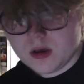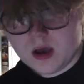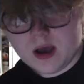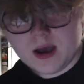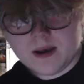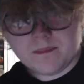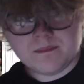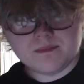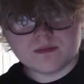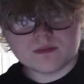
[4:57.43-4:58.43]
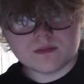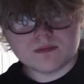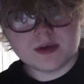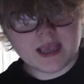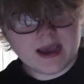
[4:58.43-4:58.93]

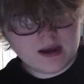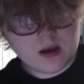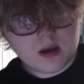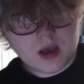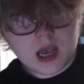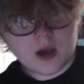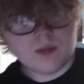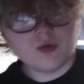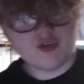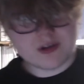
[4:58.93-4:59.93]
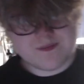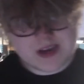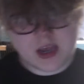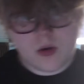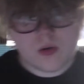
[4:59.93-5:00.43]
But yeah, I hope you enjoyed the
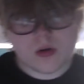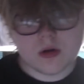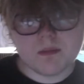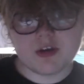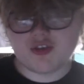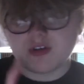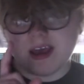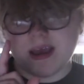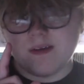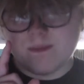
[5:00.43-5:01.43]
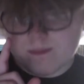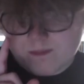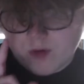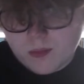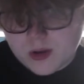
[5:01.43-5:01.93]
video. Make sure to
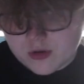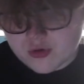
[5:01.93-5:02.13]
follow me on